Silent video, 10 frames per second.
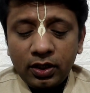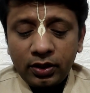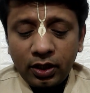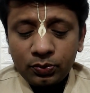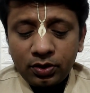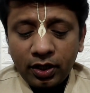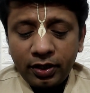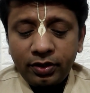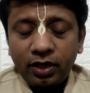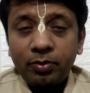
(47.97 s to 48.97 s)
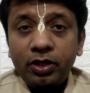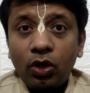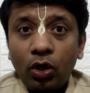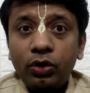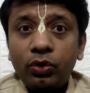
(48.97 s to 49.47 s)
that was the right time. And
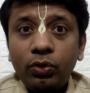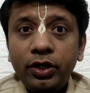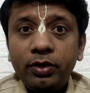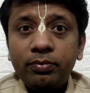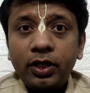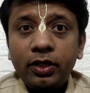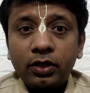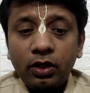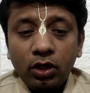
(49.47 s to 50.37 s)
Lord told him that